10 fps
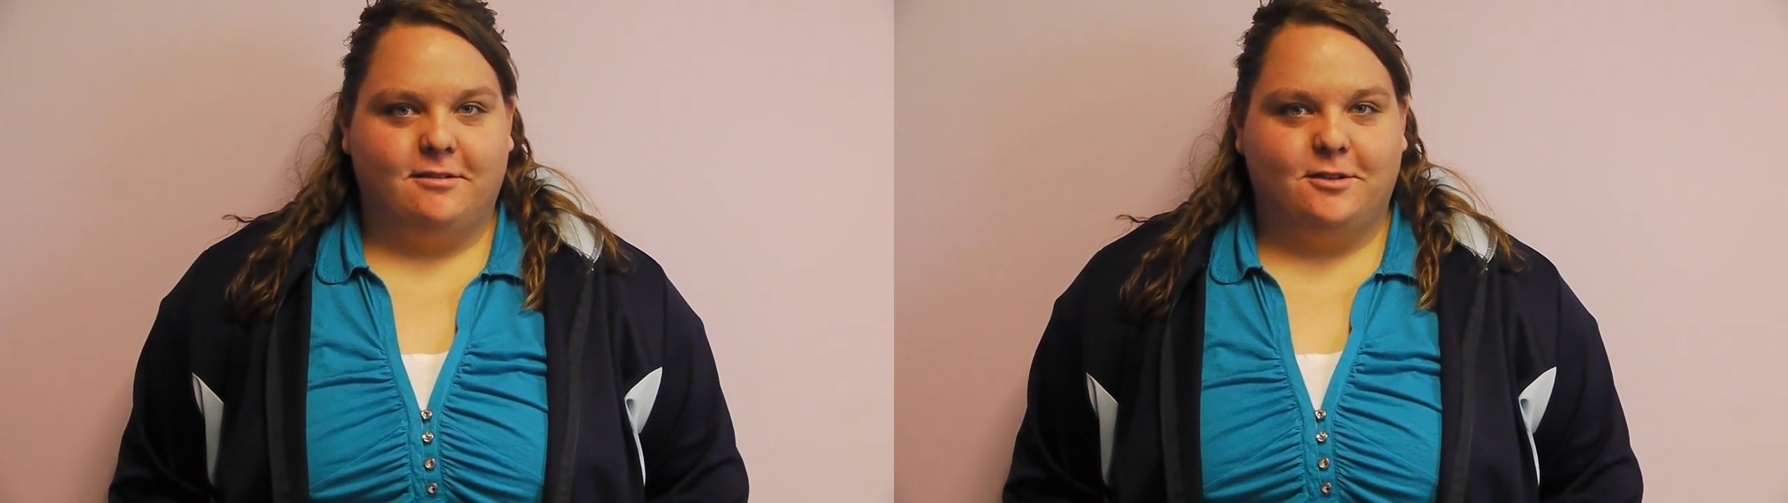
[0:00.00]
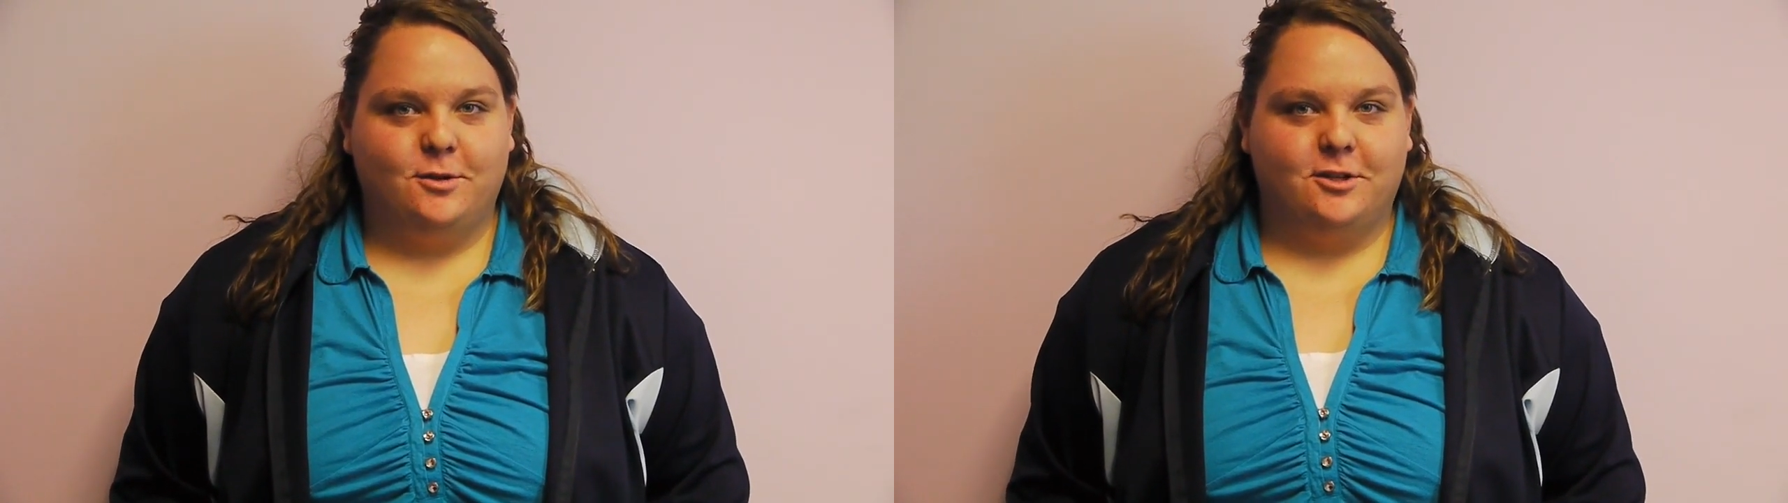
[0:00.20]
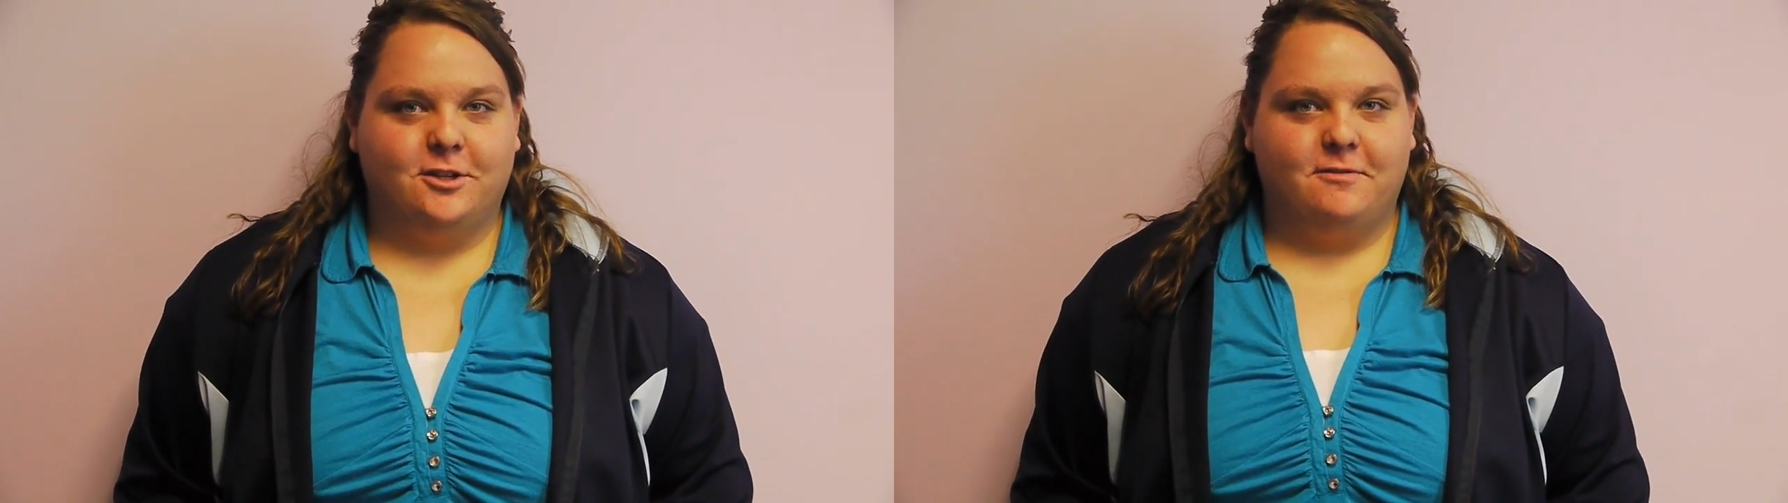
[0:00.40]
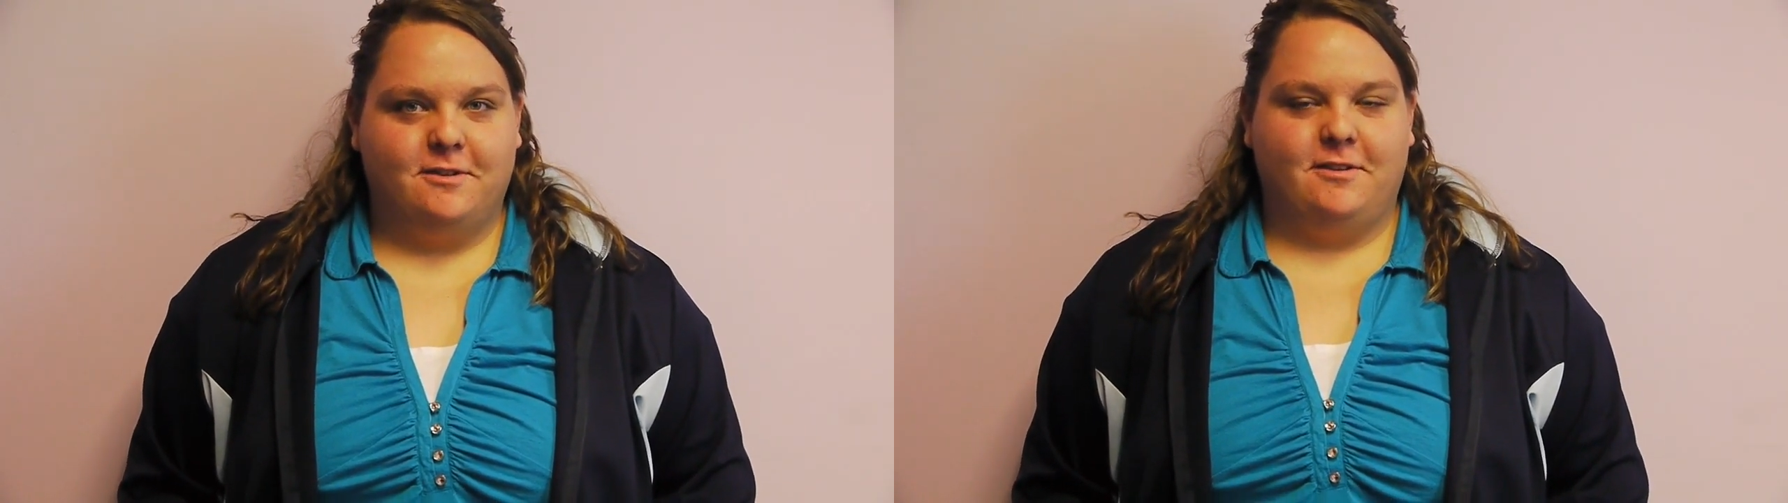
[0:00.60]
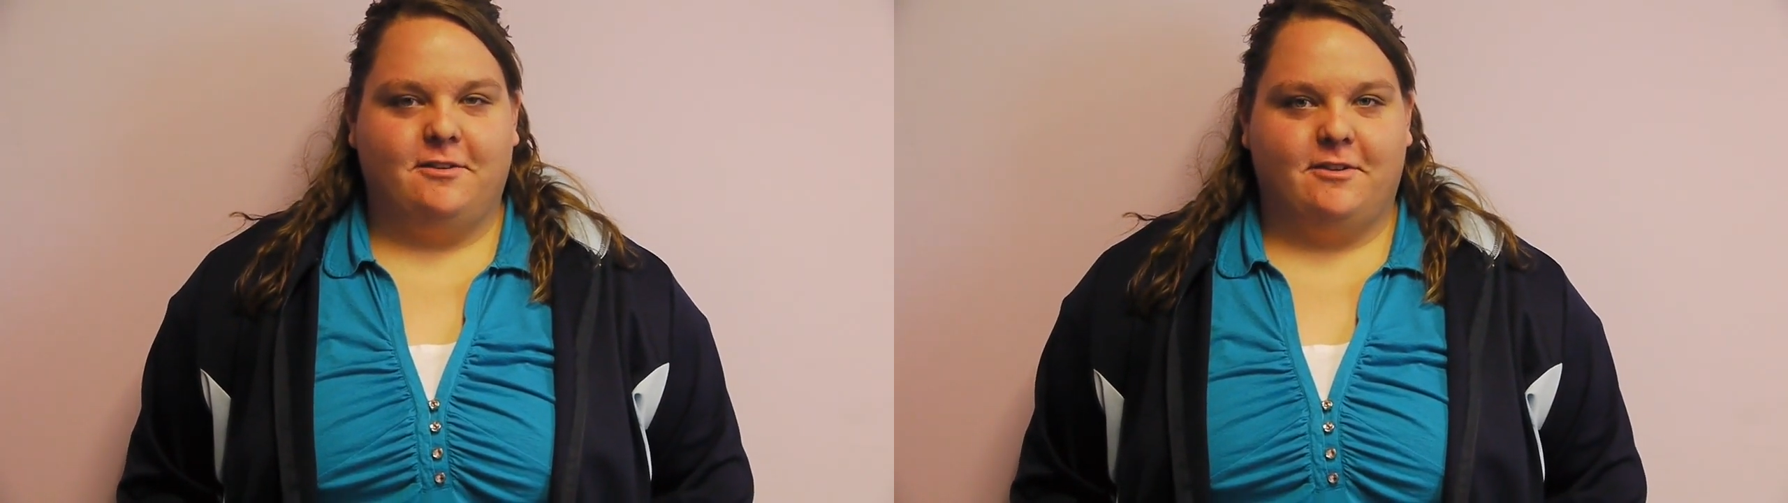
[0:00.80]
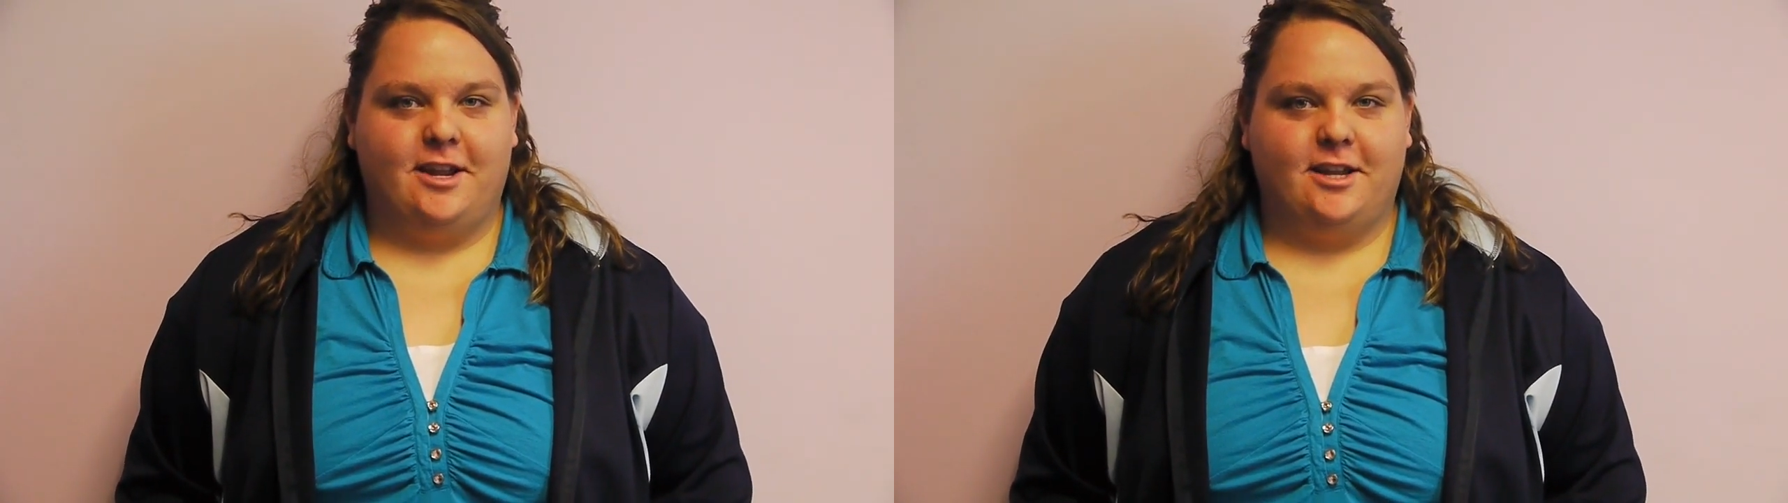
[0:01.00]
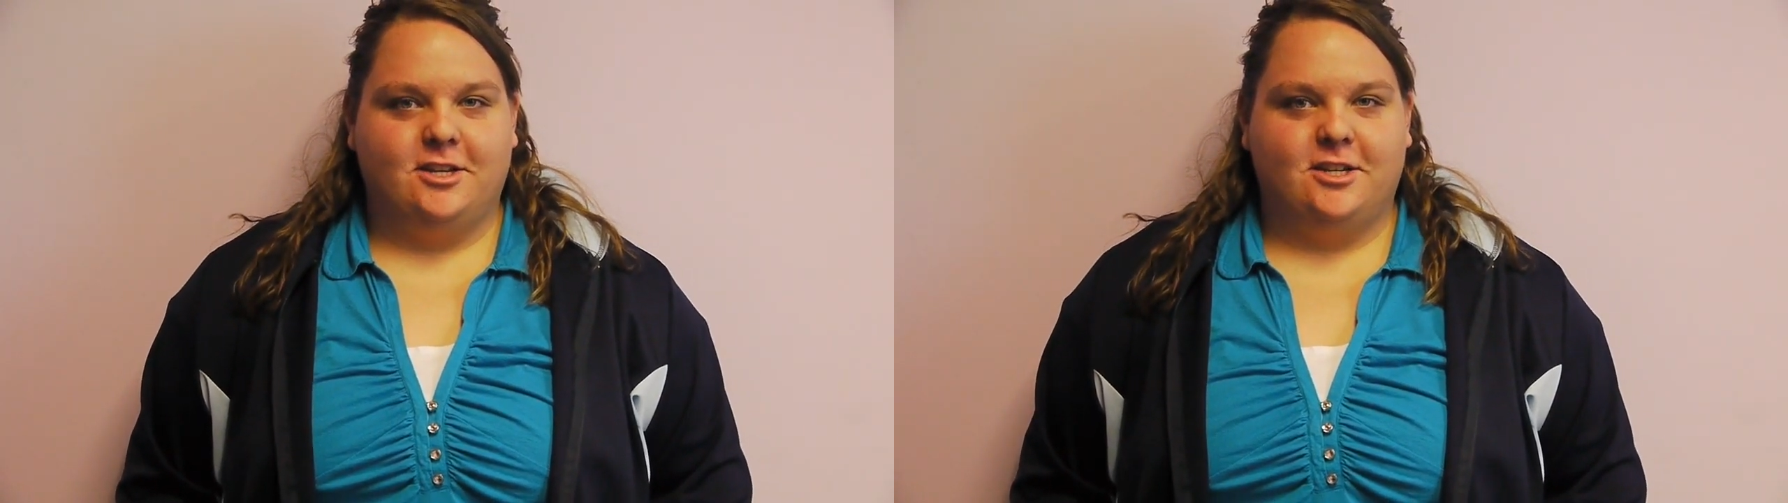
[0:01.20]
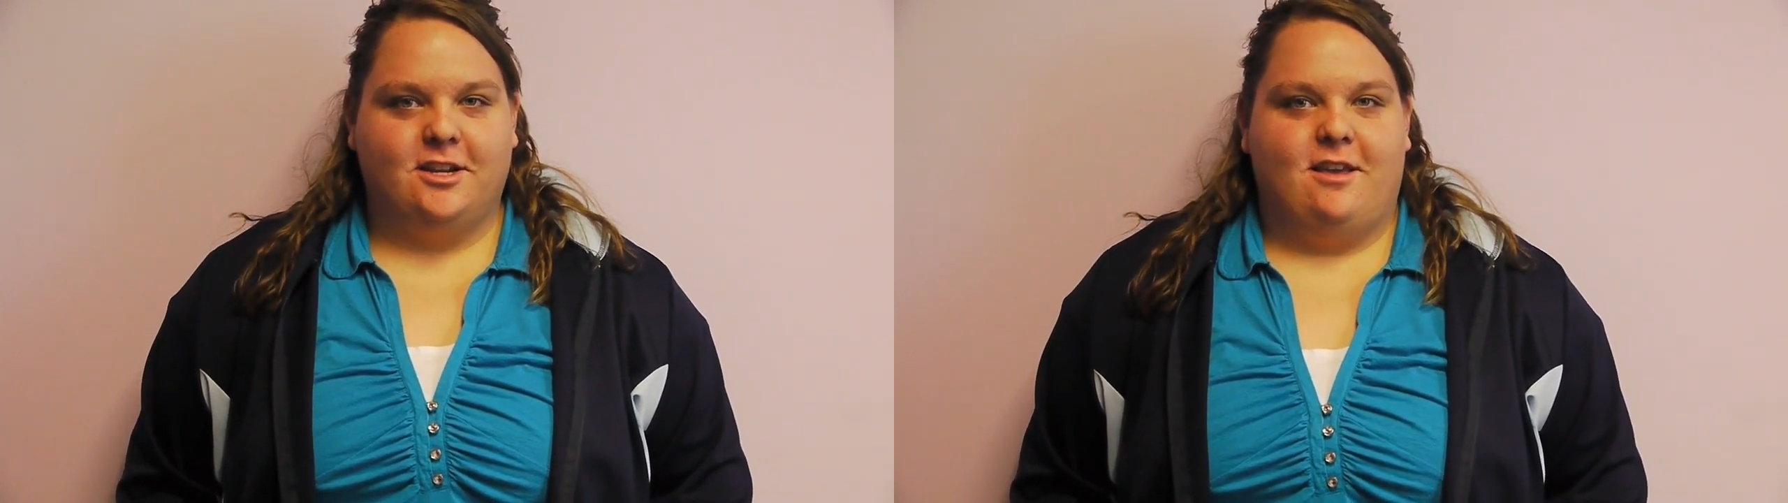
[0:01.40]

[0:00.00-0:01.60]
250 range.